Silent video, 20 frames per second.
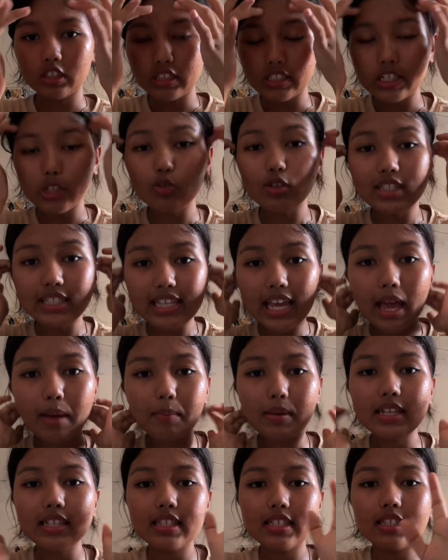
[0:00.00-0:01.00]
it will
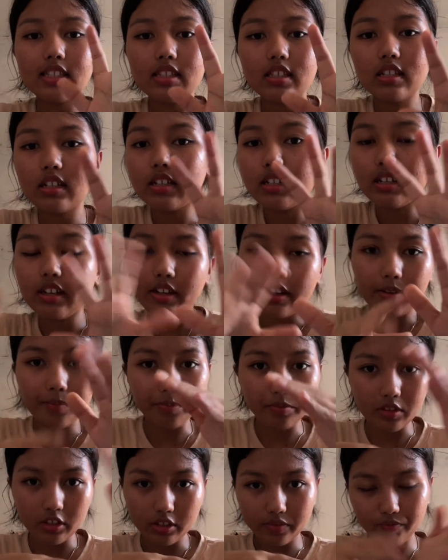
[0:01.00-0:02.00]
damage the
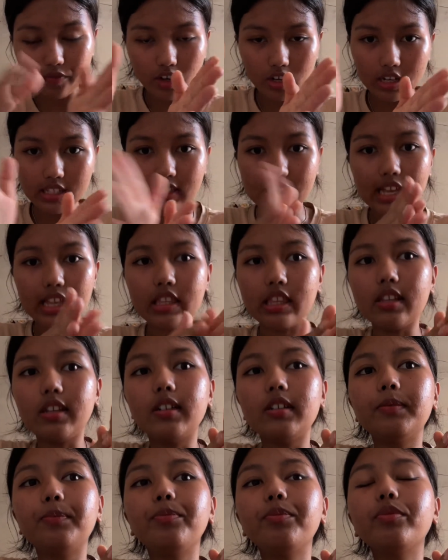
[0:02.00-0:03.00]
fundus and
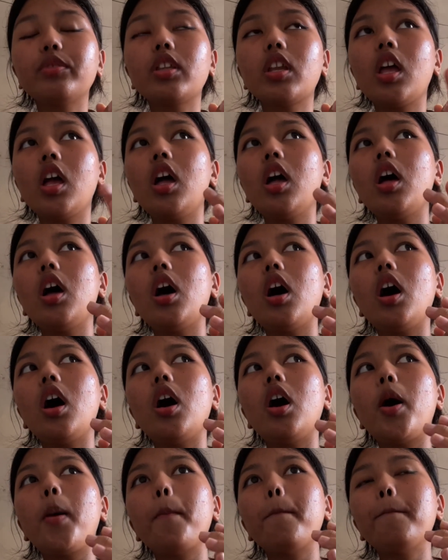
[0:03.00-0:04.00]
the
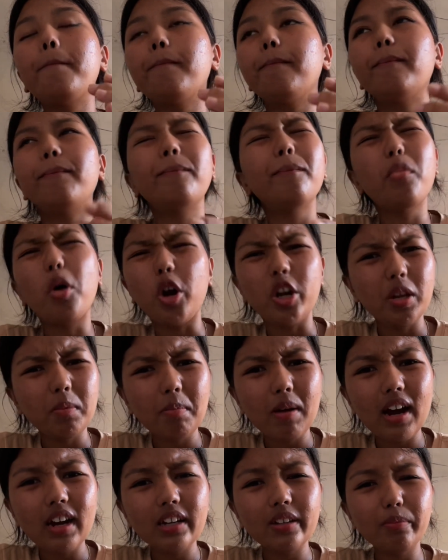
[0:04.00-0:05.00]
body
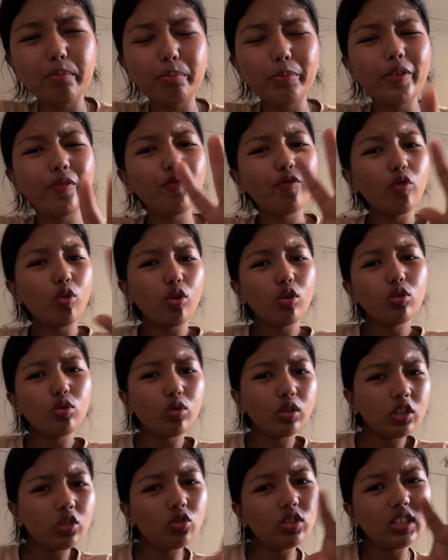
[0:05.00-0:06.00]
part. Before
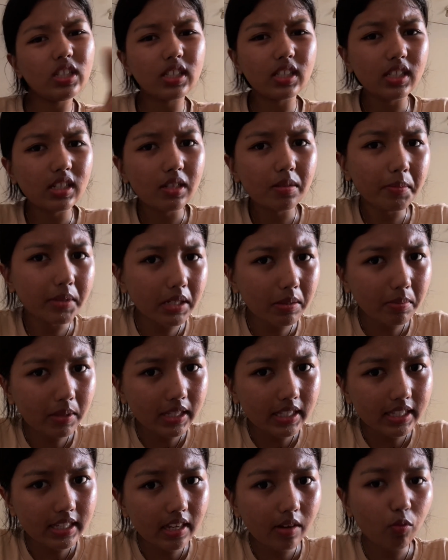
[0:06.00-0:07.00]
going to intestinal
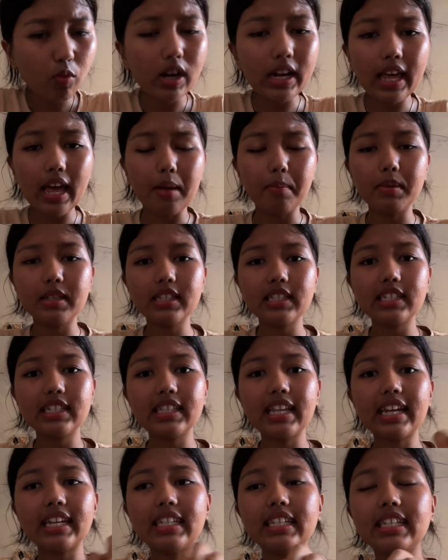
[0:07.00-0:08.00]
metaplasia, what happens is
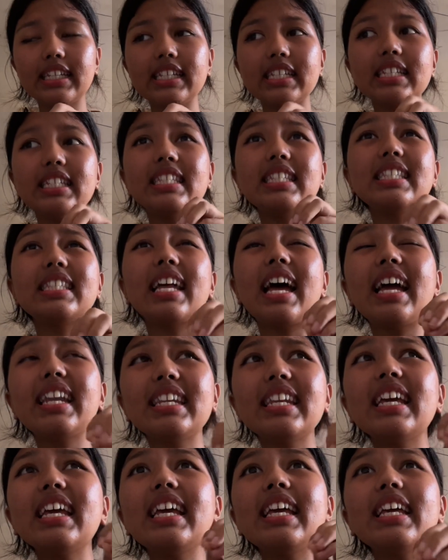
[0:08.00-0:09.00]
that
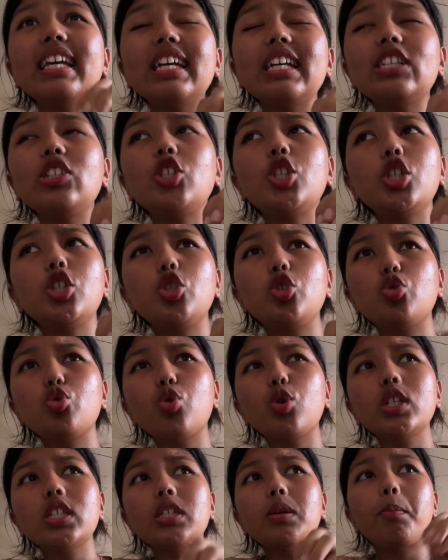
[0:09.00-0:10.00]
it
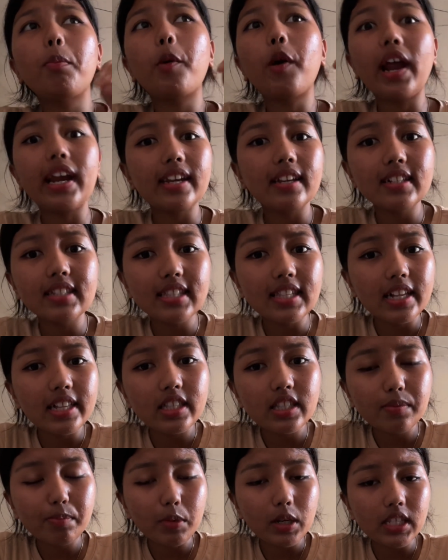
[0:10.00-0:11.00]
destroys the parietal
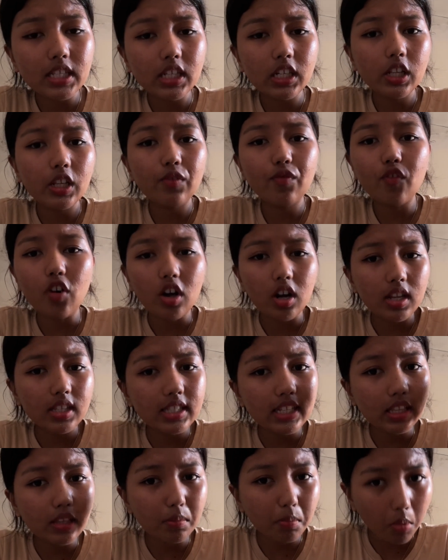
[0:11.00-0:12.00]
cells present in the fundus
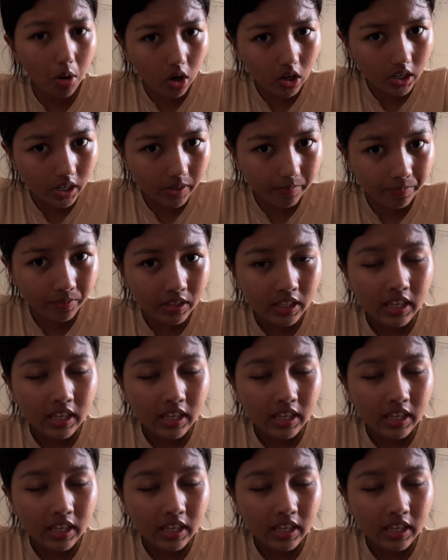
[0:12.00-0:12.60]
and the body.